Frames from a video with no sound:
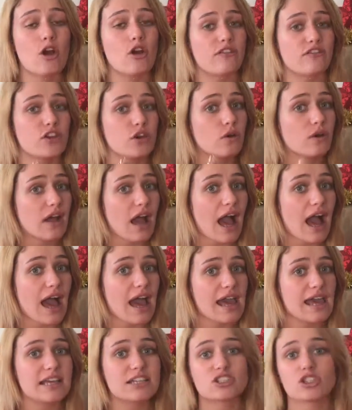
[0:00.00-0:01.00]
or if you
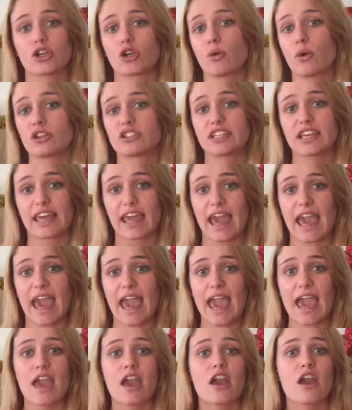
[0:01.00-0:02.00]
guys don't know what to
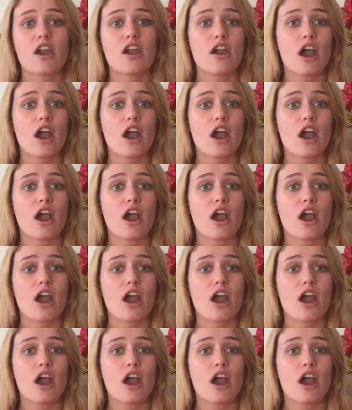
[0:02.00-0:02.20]
get,